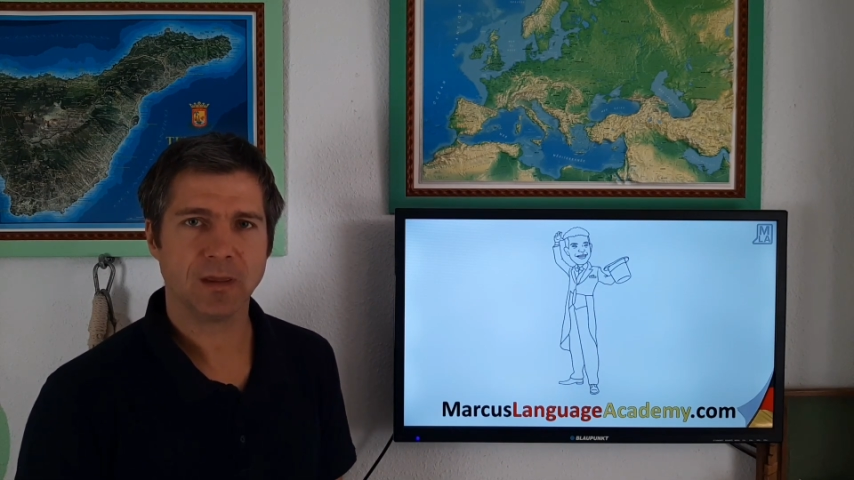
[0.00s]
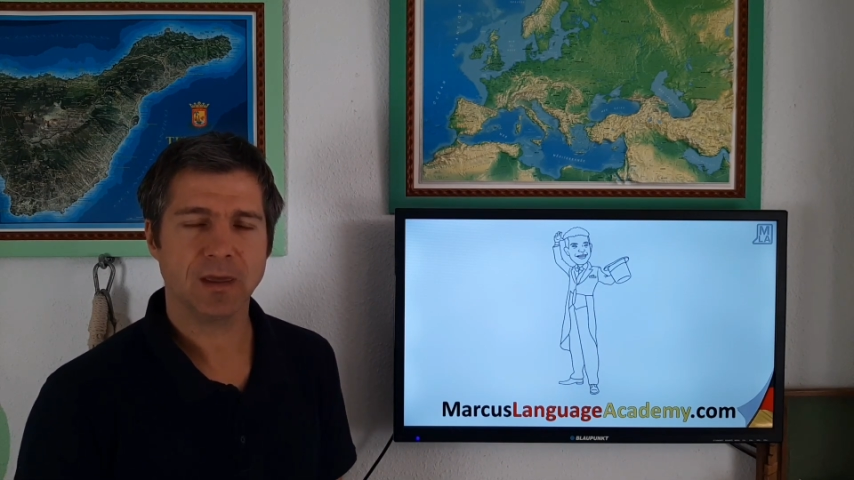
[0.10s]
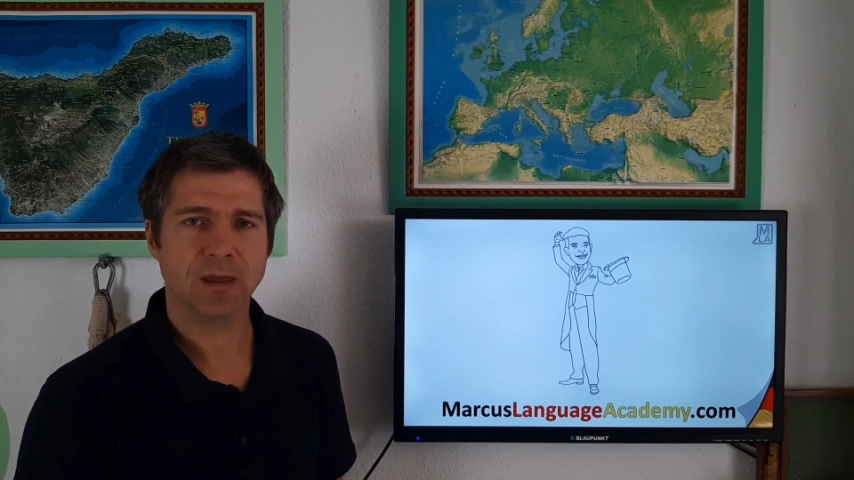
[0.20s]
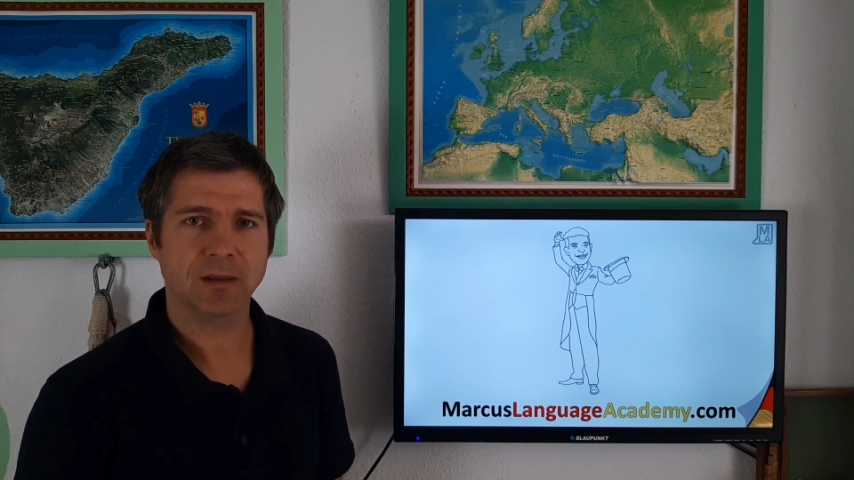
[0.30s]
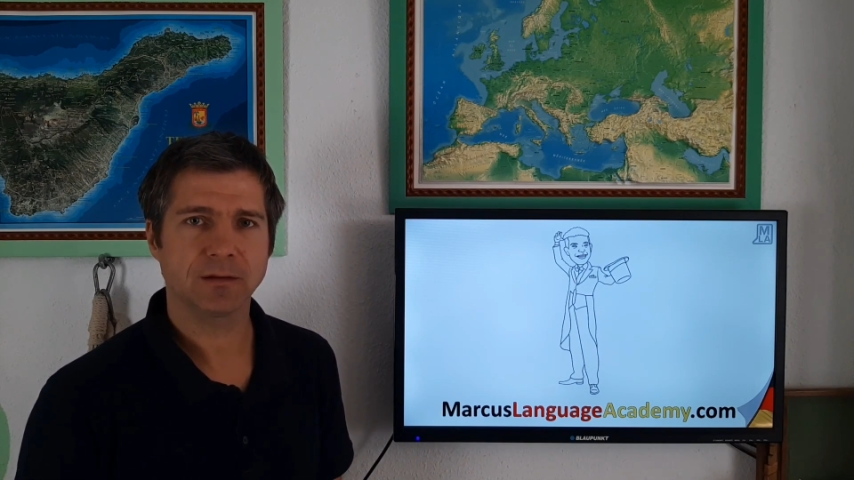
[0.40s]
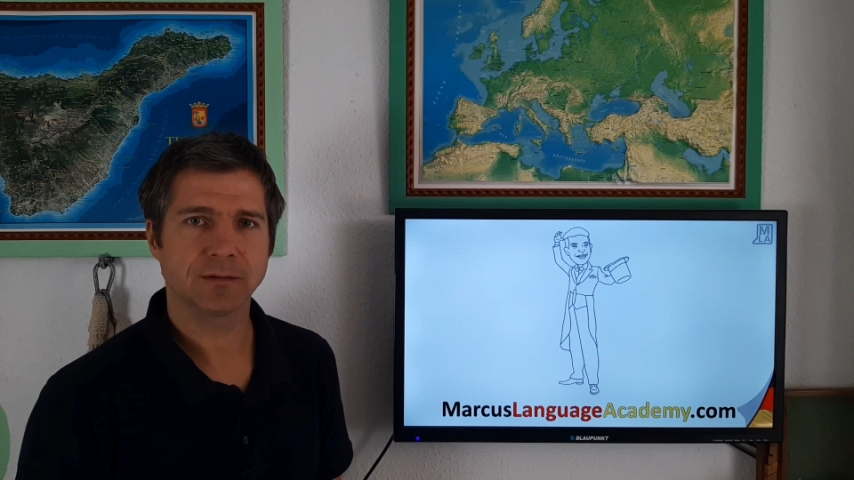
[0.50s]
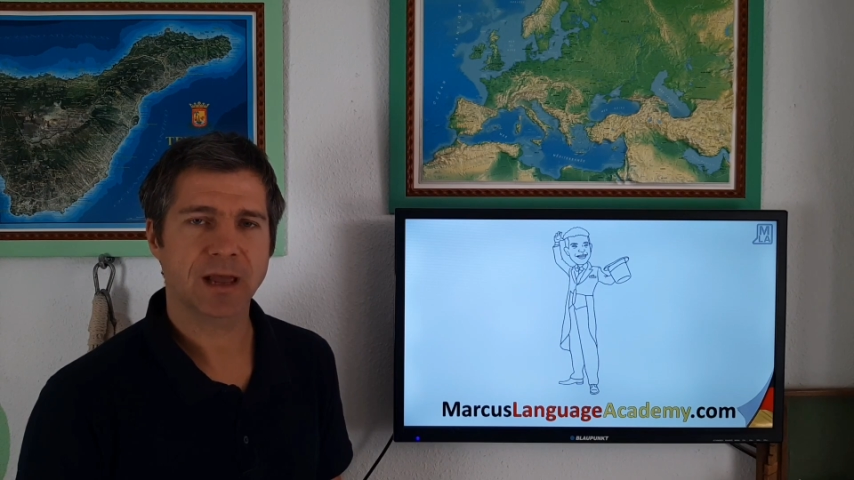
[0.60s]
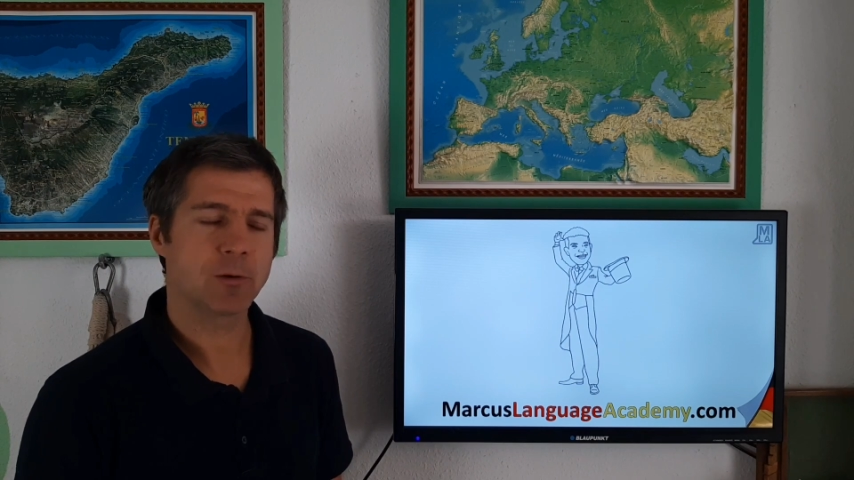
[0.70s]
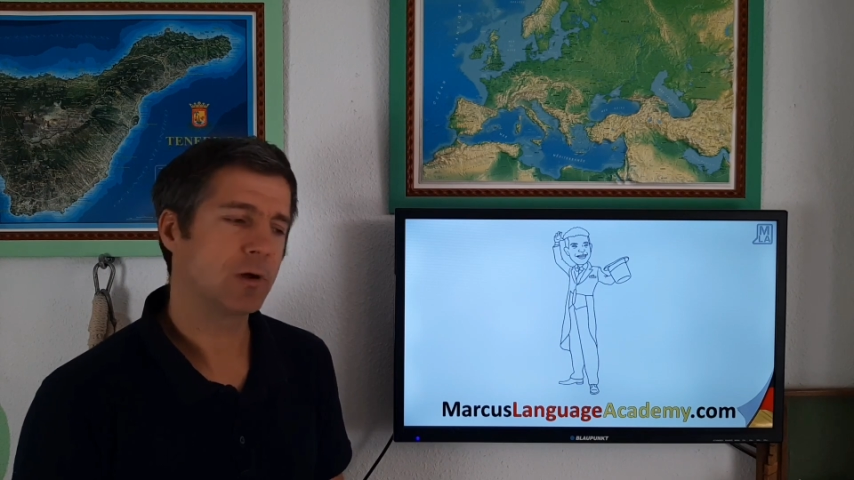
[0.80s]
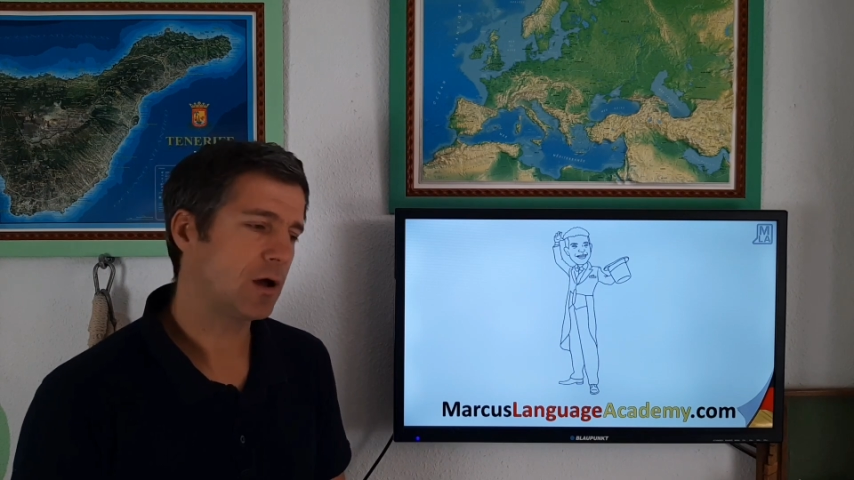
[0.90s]
and
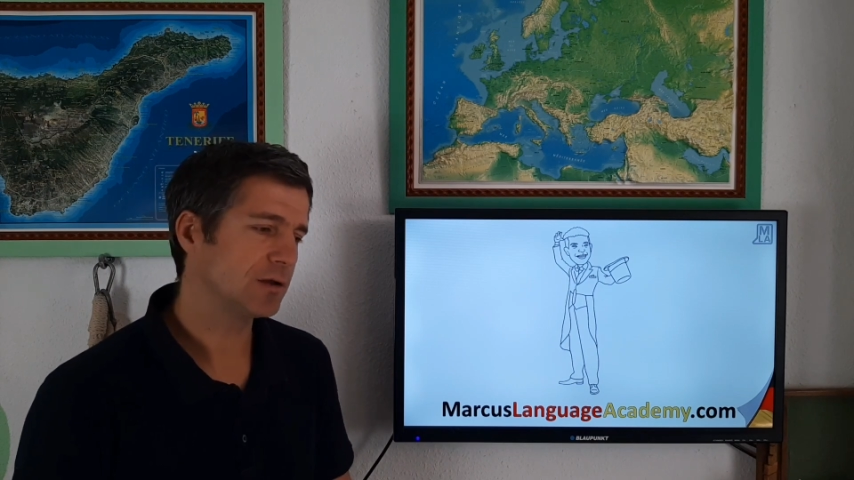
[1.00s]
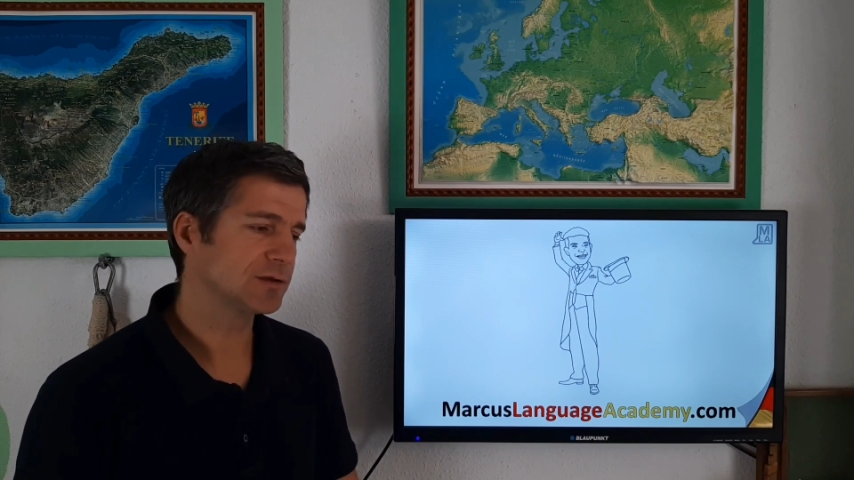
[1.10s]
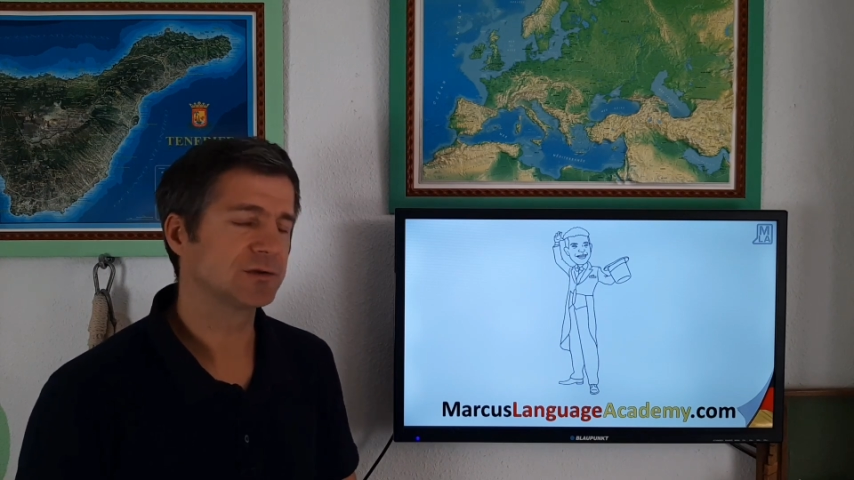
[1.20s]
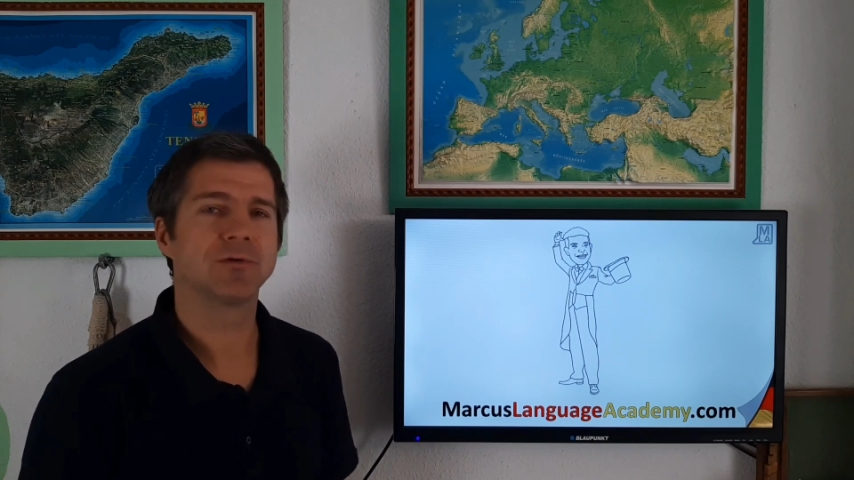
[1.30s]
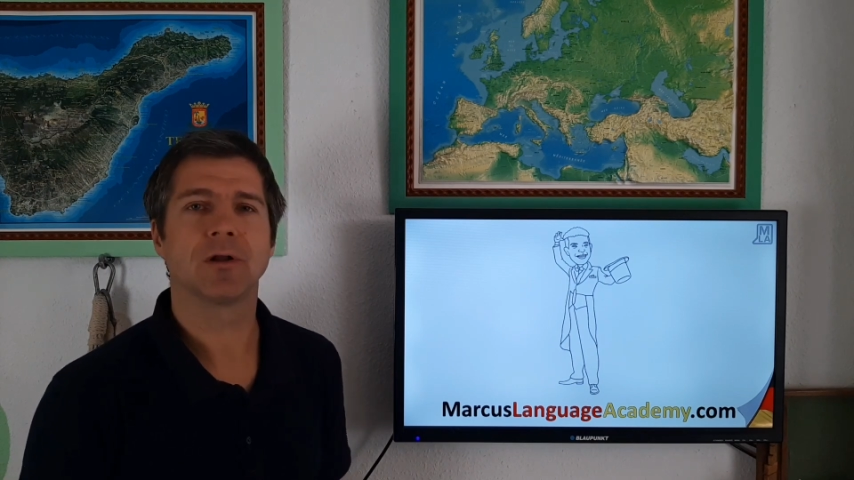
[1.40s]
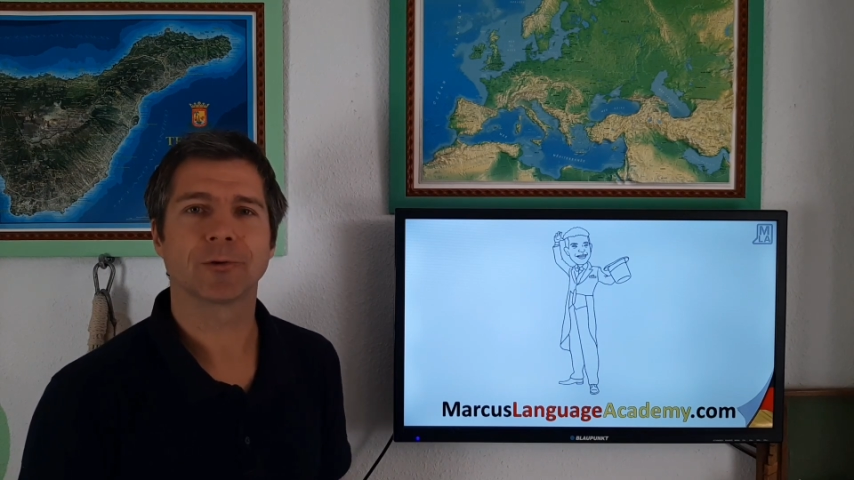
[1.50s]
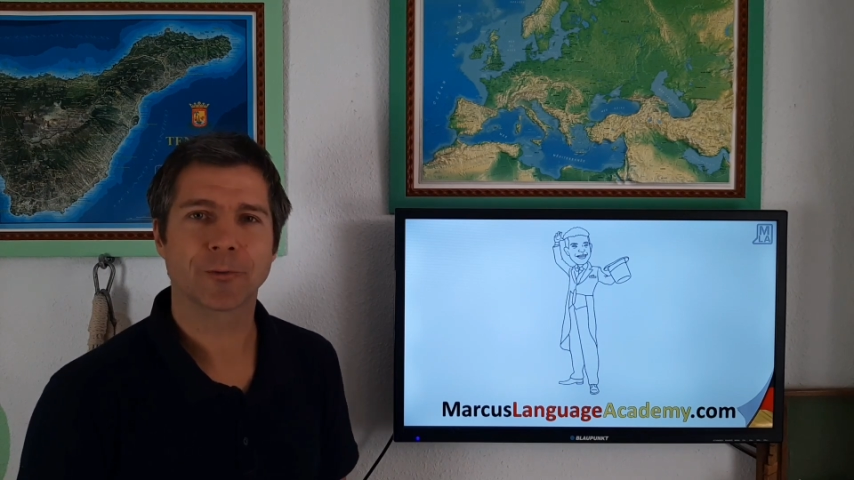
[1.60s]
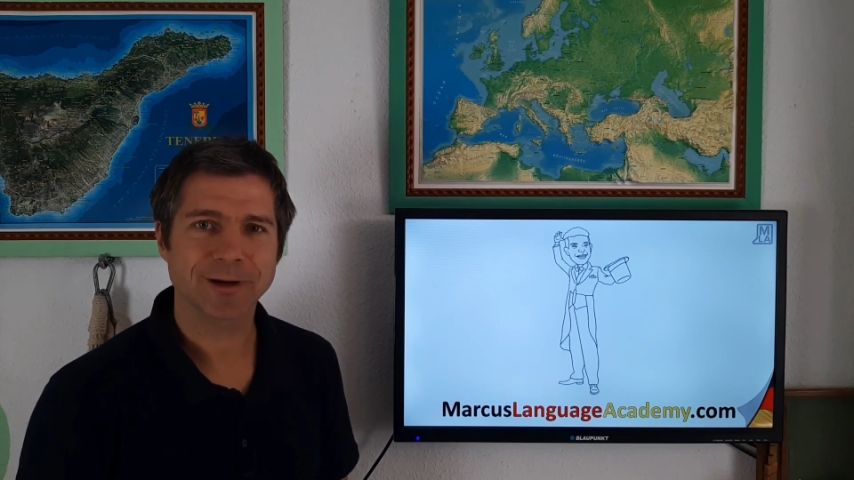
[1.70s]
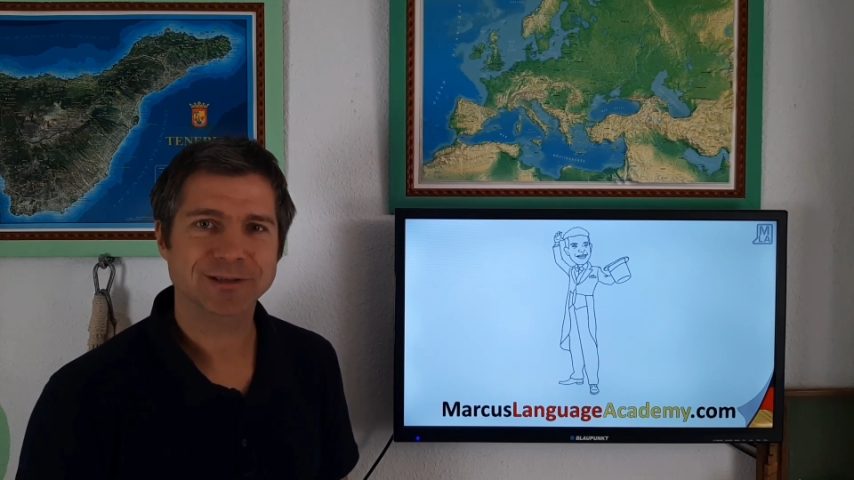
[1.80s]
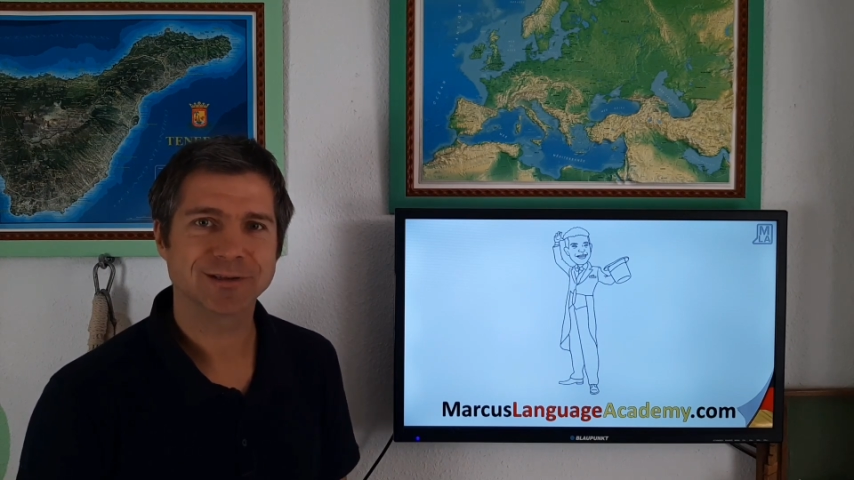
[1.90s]
I will answer to all
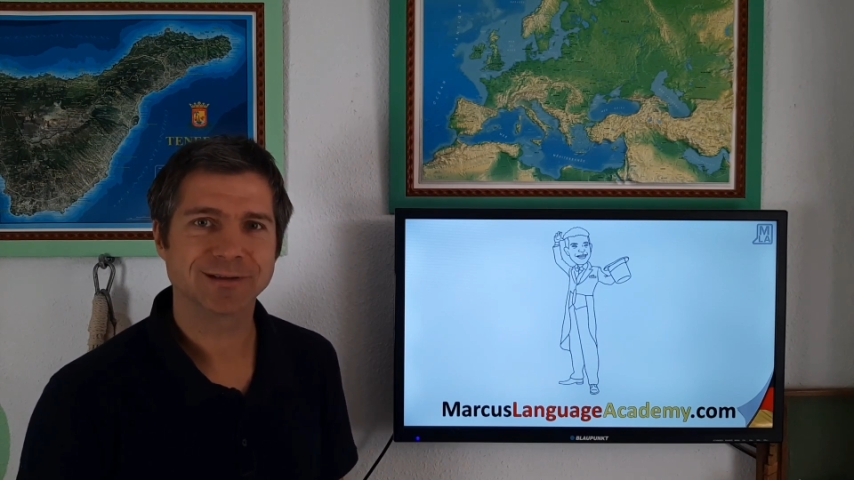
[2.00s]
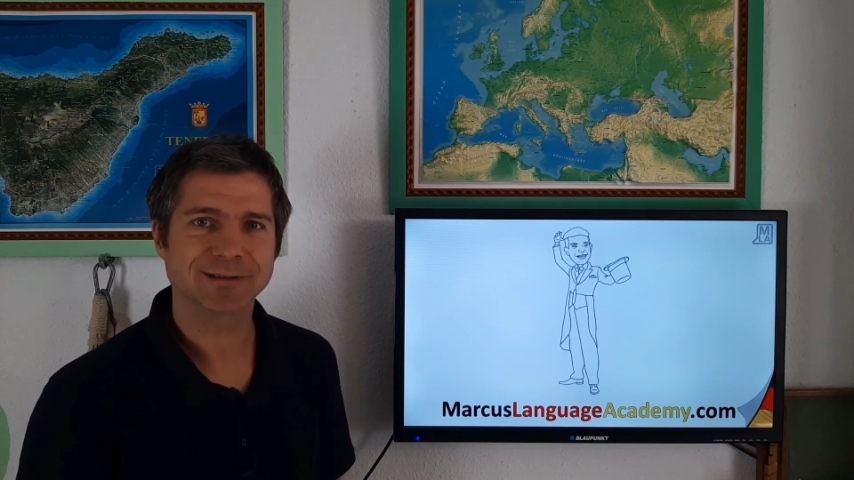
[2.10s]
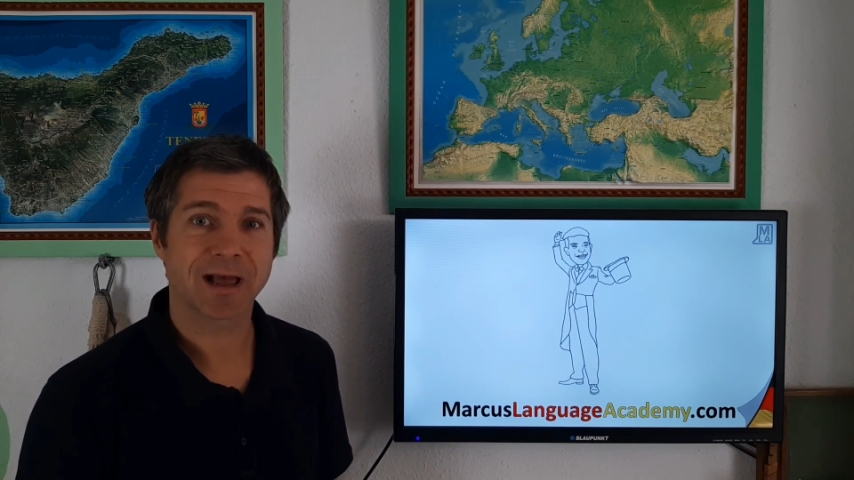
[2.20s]
questions.